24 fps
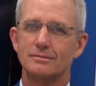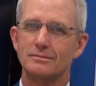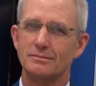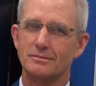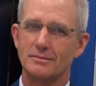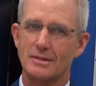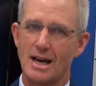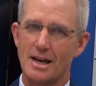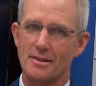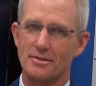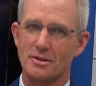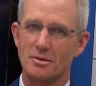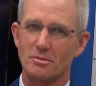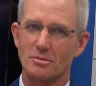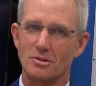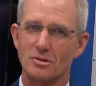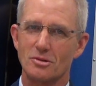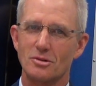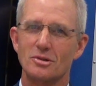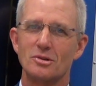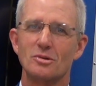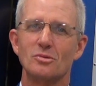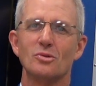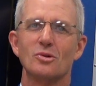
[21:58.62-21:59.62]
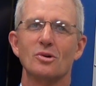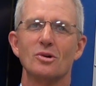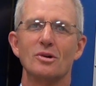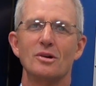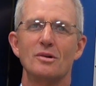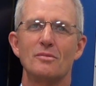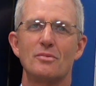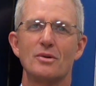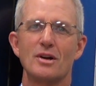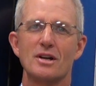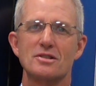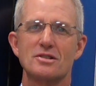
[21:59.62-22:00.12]
Not that we're going to
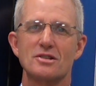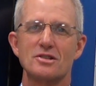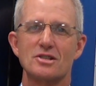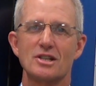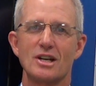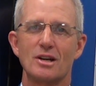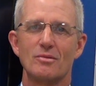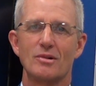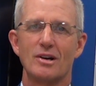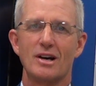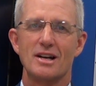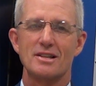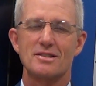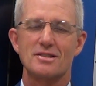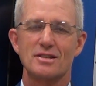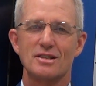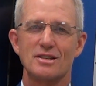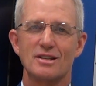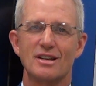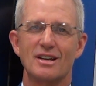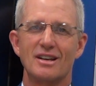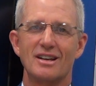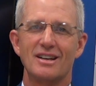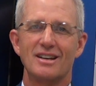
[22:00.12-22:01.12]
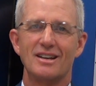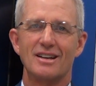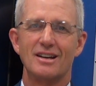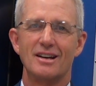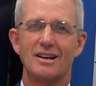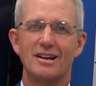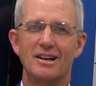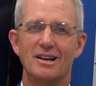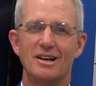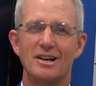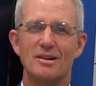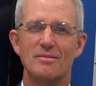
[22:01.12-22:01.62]
war in PrescottJROTC,
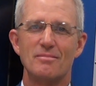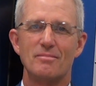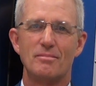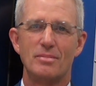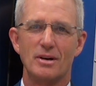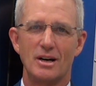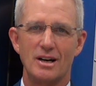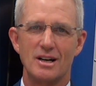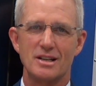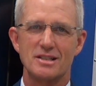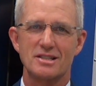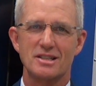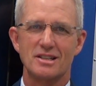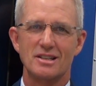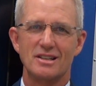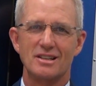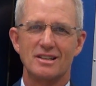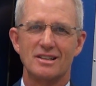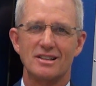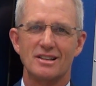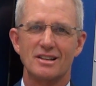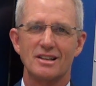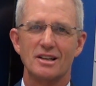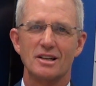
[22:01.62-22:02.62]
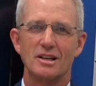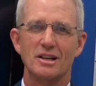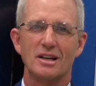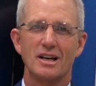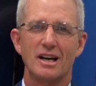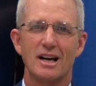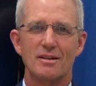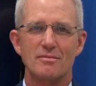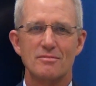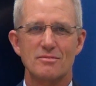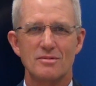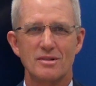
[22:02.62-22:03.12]
but
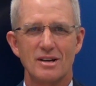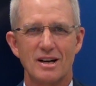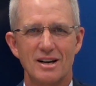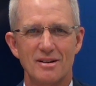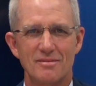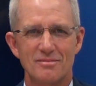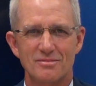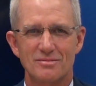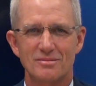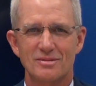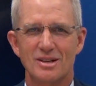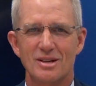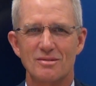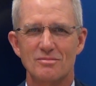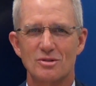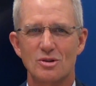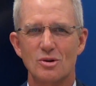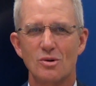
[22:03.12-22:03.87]
I'm